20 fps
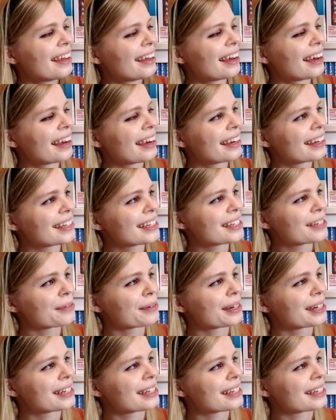I just
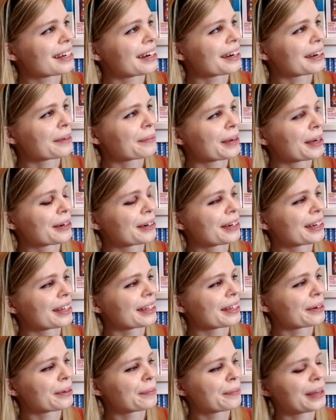wanted to talk about her a
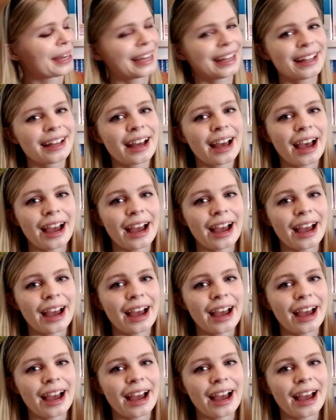little bit.